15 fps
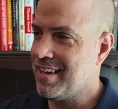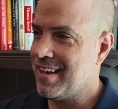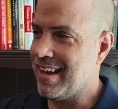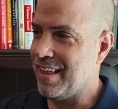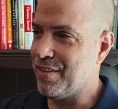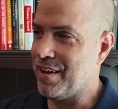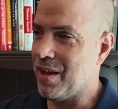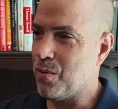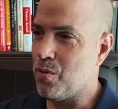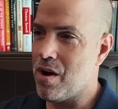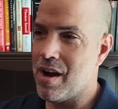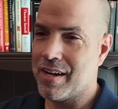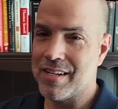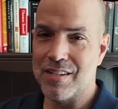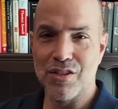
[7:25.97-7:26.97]
and then I
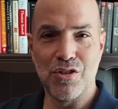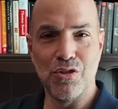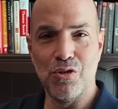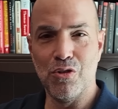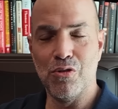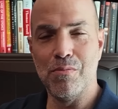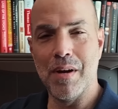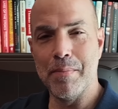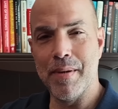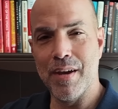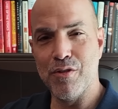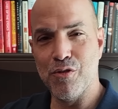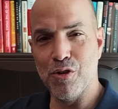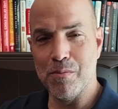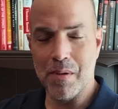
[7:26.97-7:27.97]
walk into my
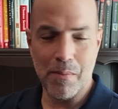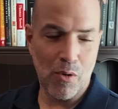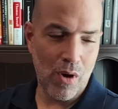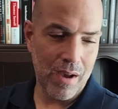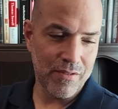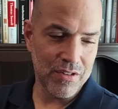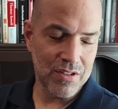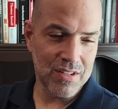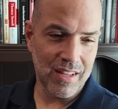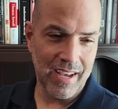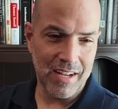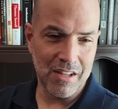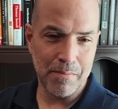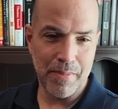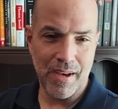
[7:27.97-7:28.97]
bedroom. My wife is laying
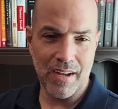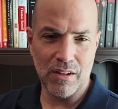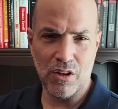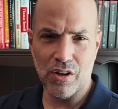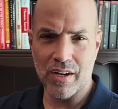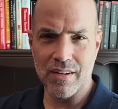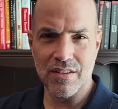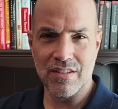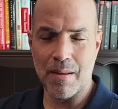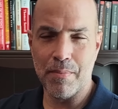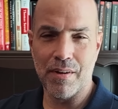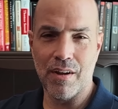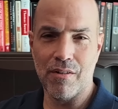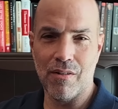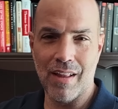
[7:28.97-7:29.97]
on the bed looking at
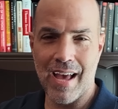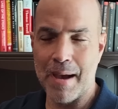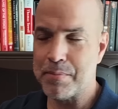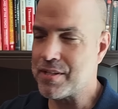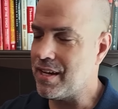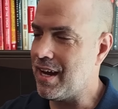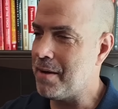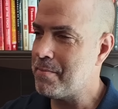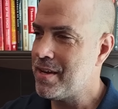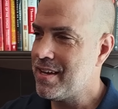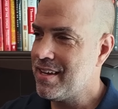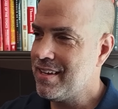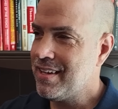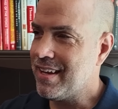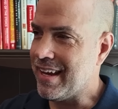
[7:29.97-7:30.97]
something on her laptop
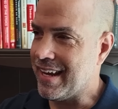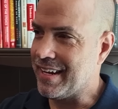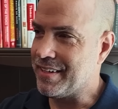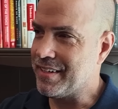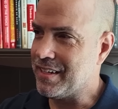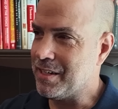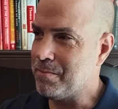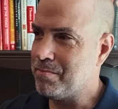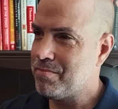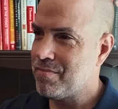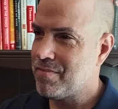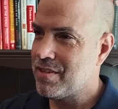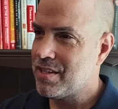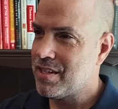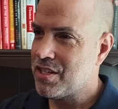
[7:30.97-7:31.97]
and um,
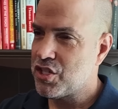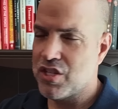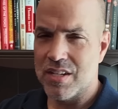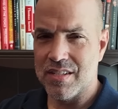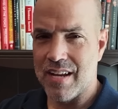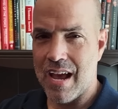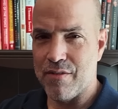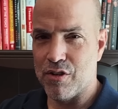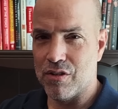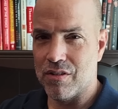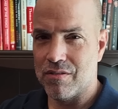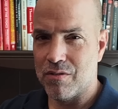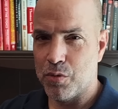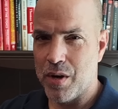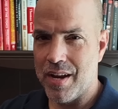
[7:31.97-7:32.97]
she doesn't have
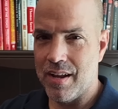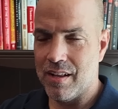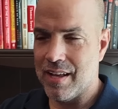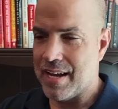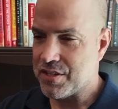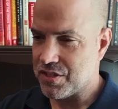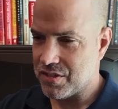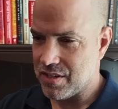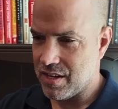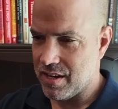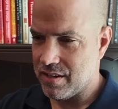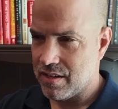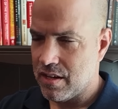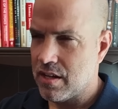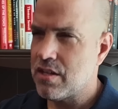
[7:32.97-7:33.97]
her reading glasses
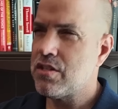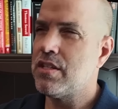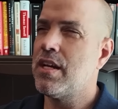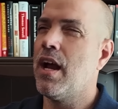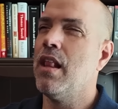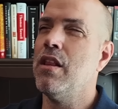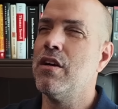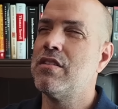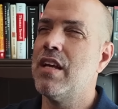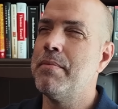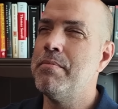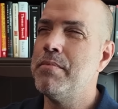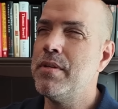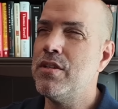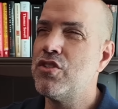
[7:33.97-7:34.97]
on. She kind of looks up
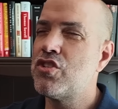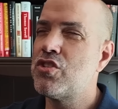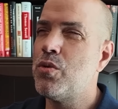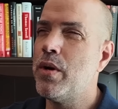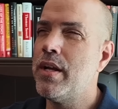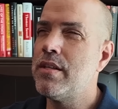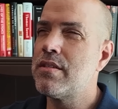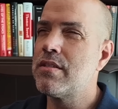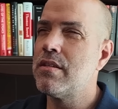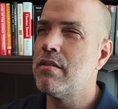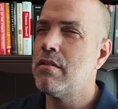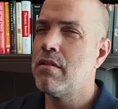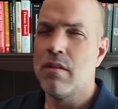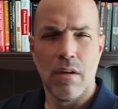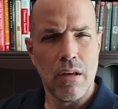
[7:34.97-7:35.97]
at me and squints.
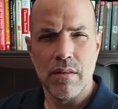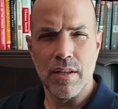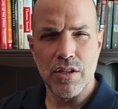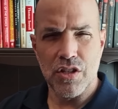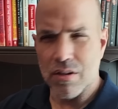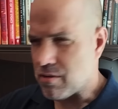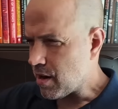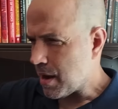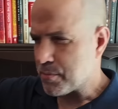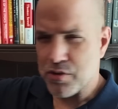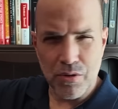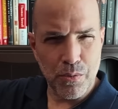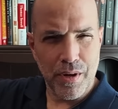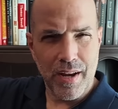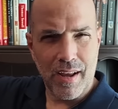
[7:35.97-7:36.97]
Then she grabs
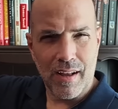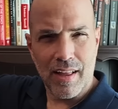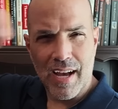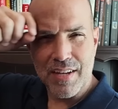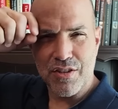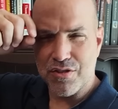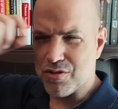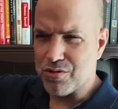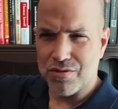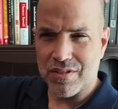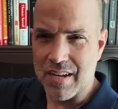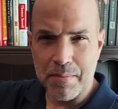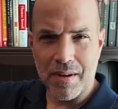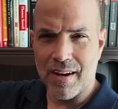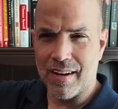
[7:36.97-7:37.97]
her reading glasses or
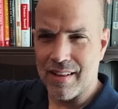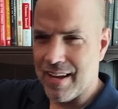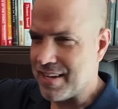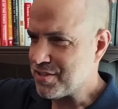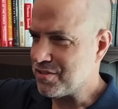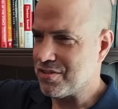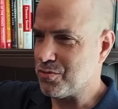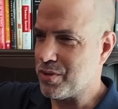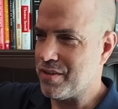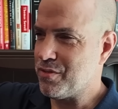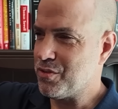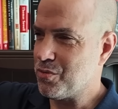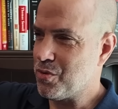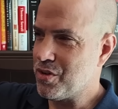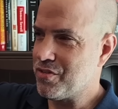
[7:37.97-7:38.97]
some kind of glasses,
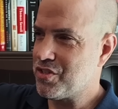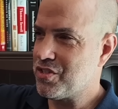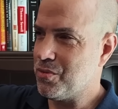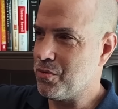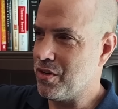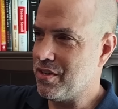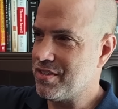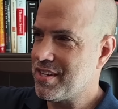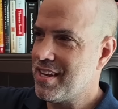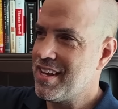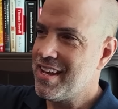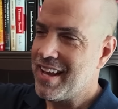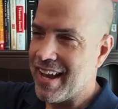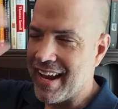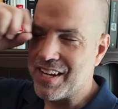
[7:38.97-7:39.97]
whatever where she wears,
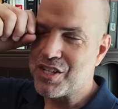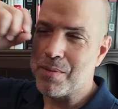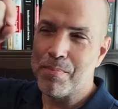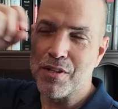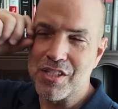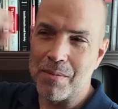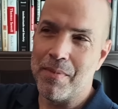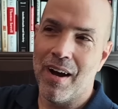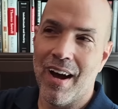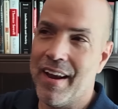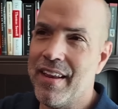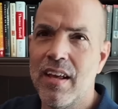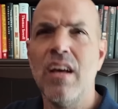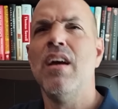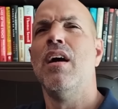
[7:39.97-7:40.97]
and she puts them
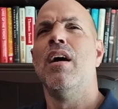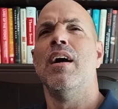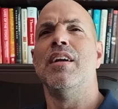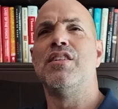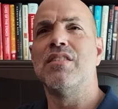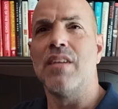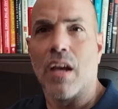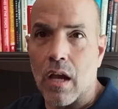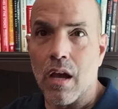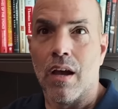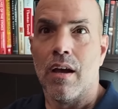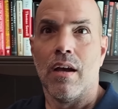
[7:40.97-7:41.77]
on. And she's like,